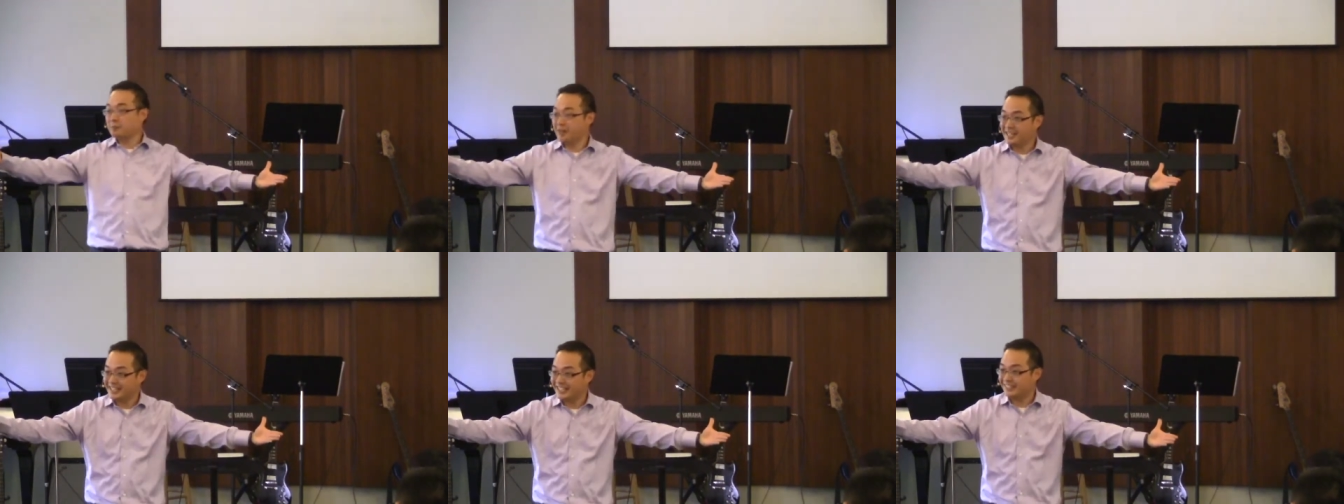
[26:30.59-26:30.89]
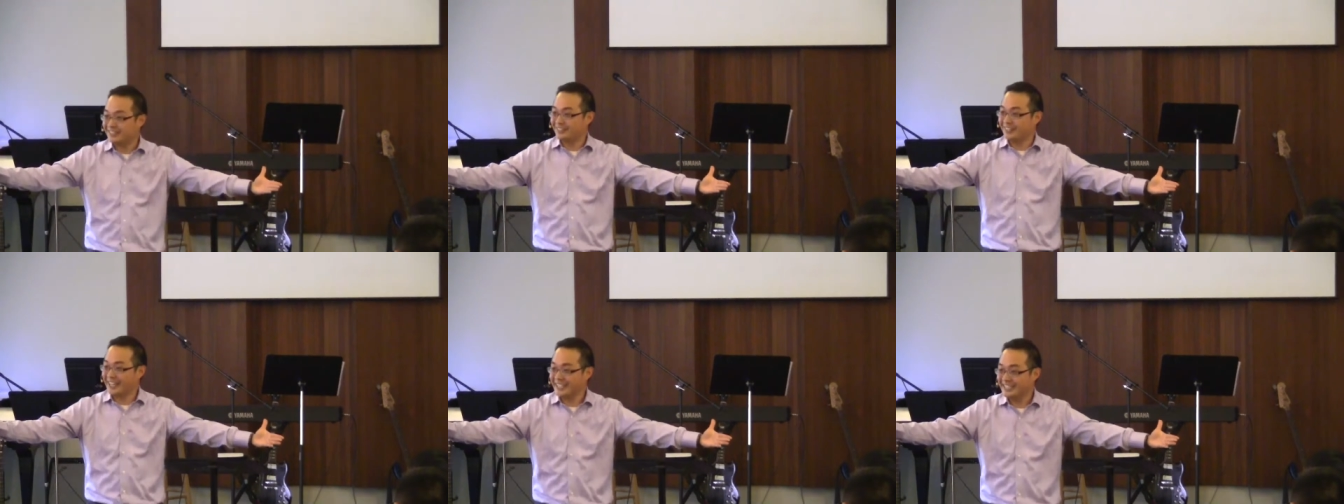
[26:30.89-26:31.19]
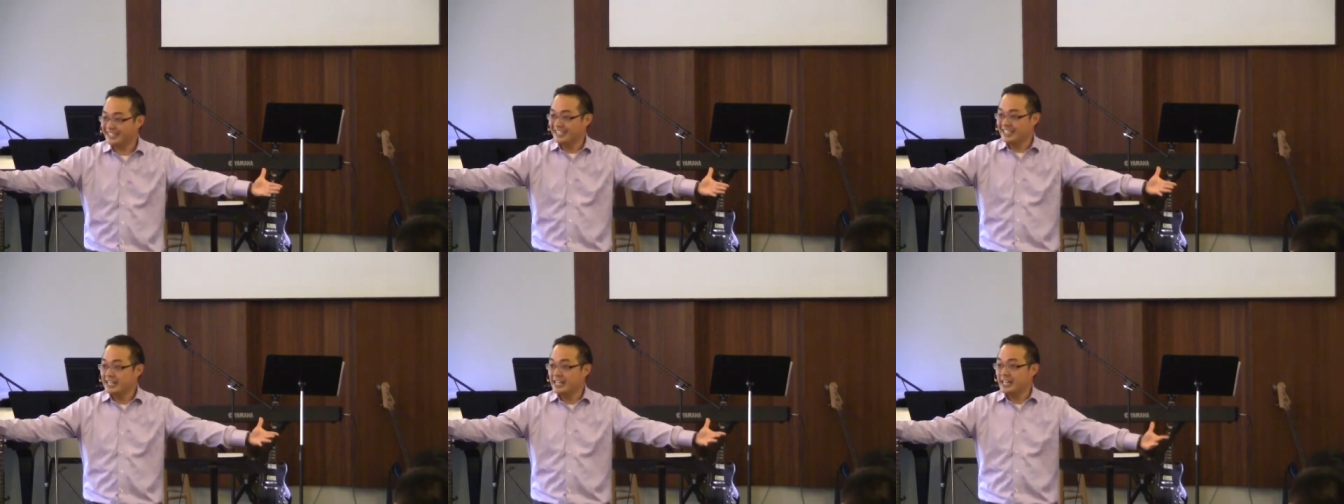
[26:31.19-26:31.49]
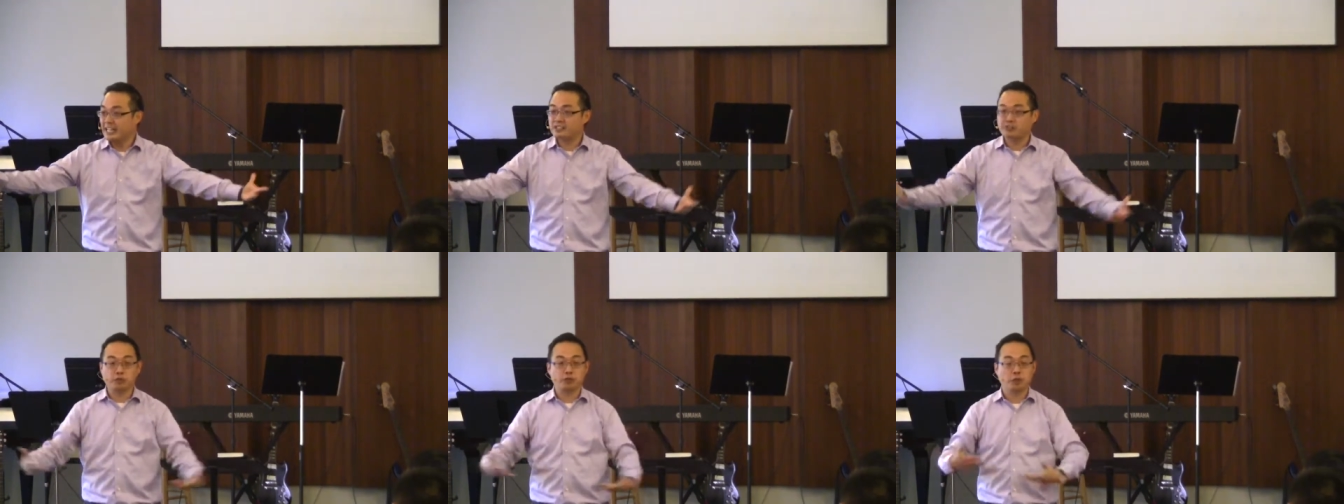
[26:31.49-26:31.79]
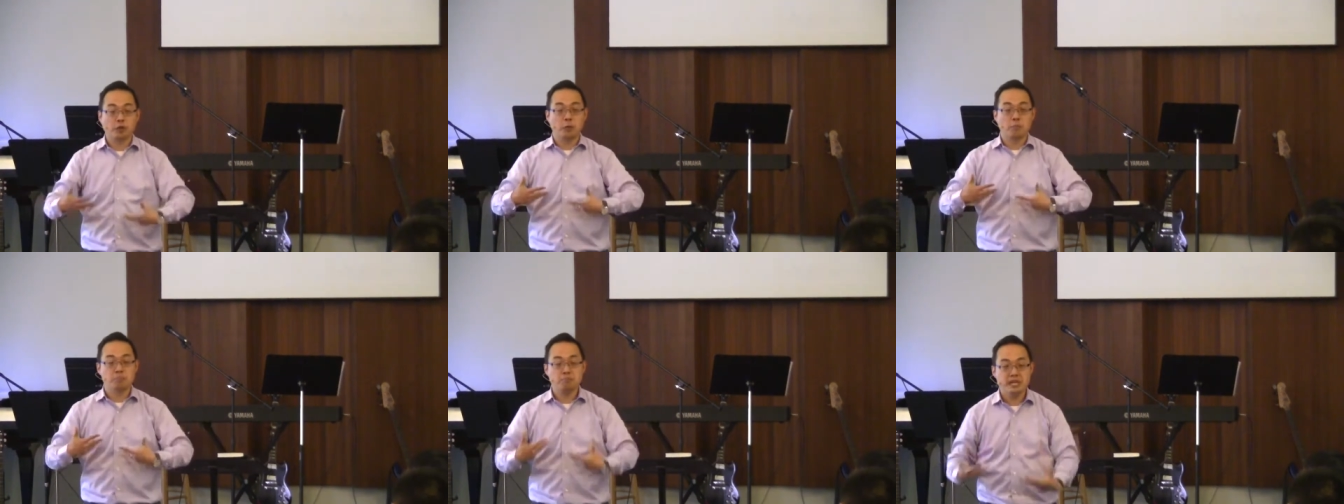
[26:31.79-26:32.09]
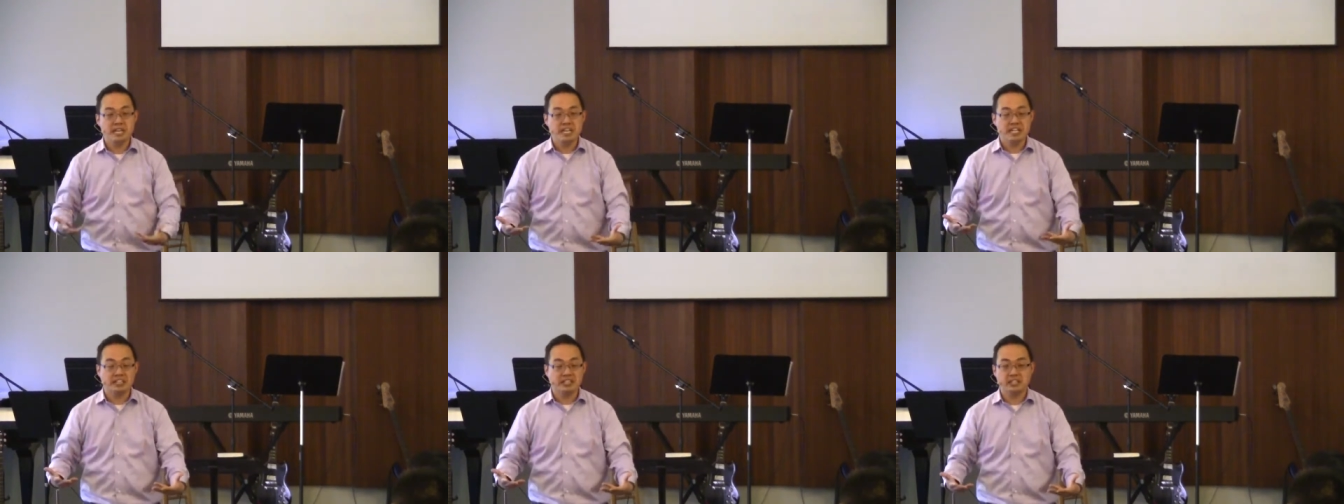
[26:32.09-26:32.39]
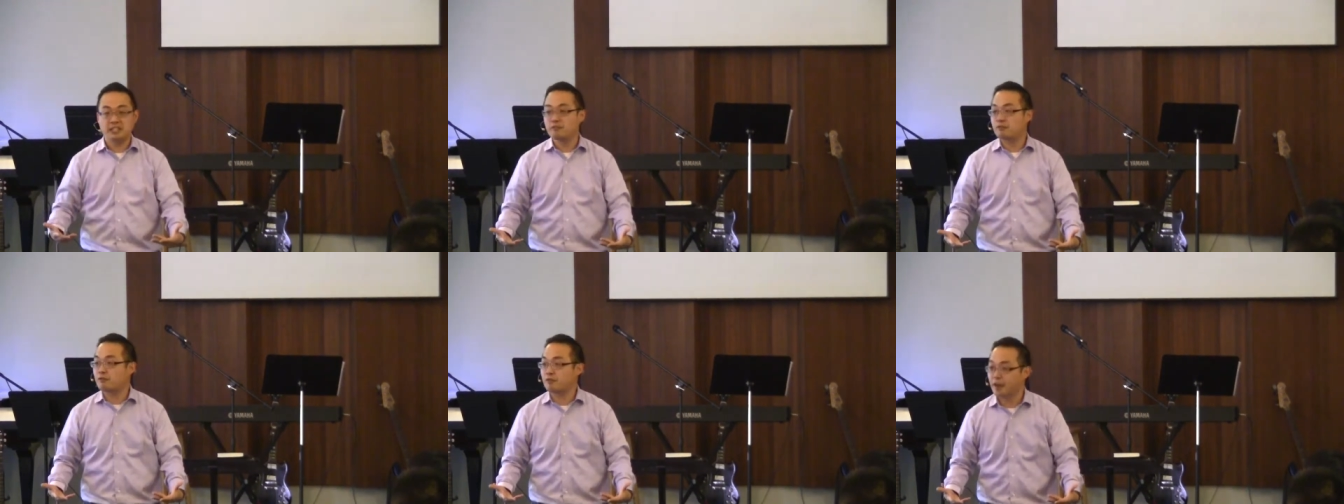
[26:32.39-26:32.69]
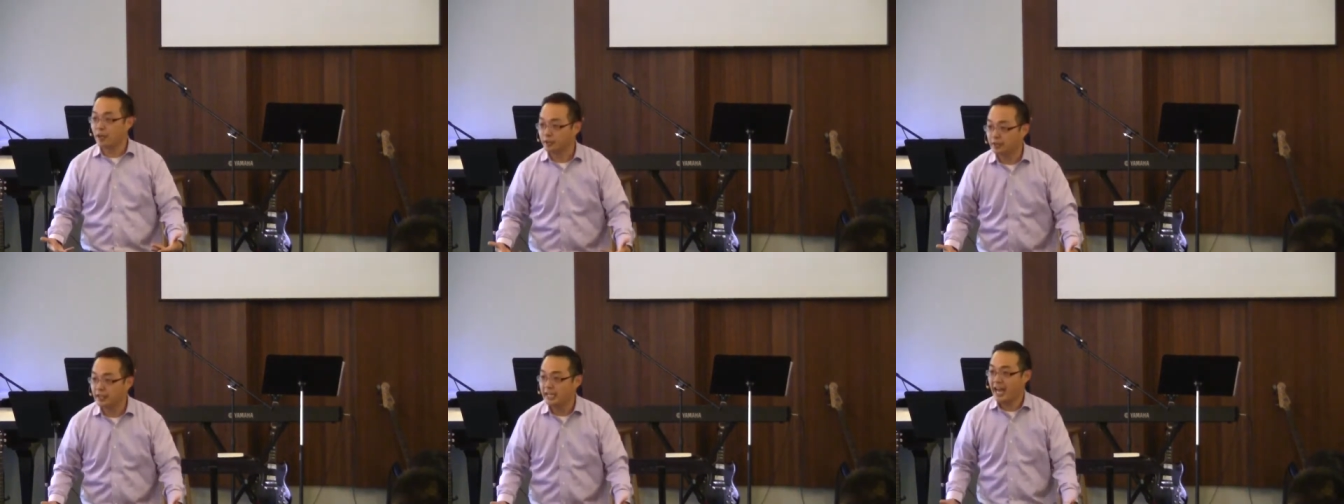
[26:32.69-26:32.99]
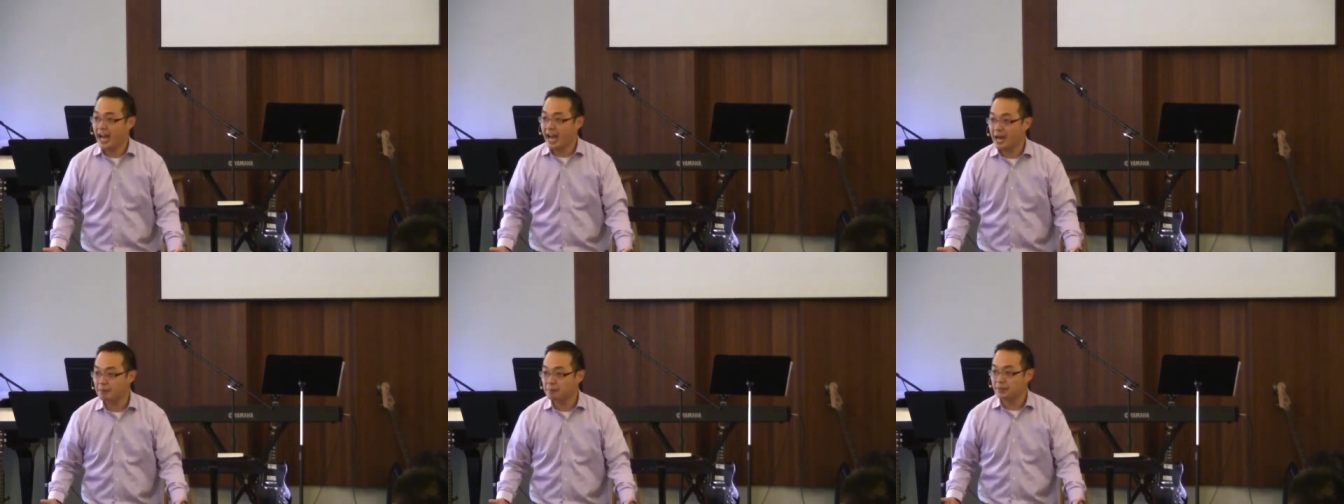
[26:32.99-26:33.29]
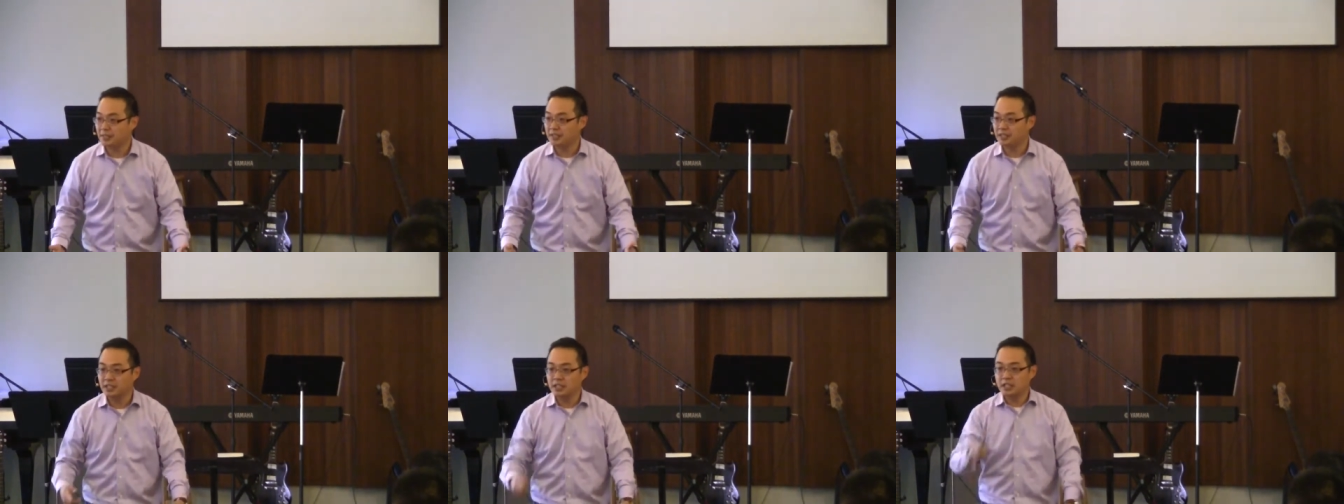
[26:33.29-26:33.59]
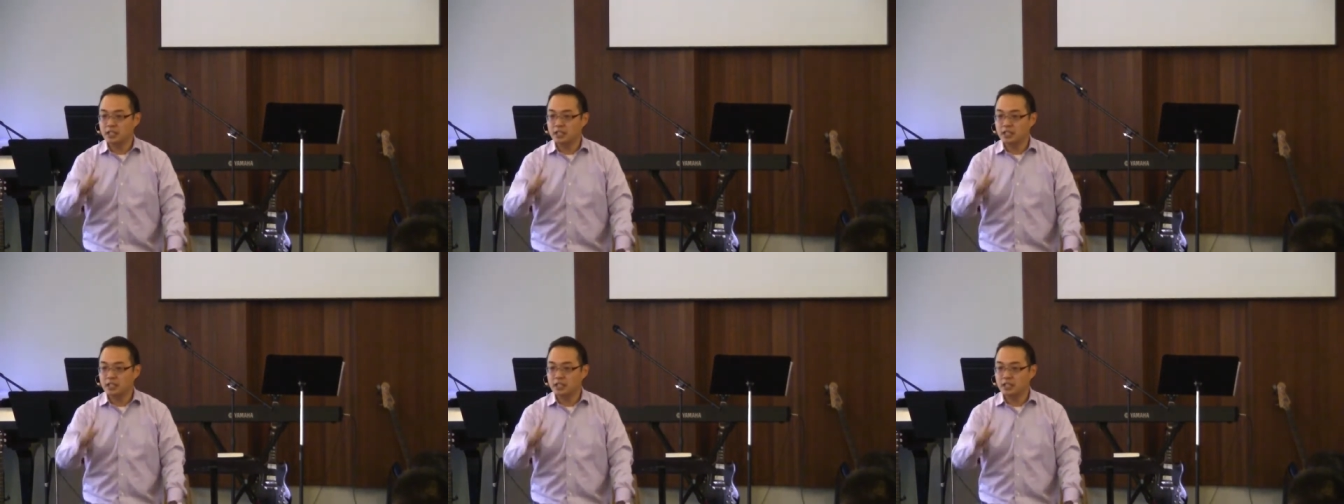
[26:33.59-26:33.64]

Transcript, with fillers: money, right? And so they're immediately very happy.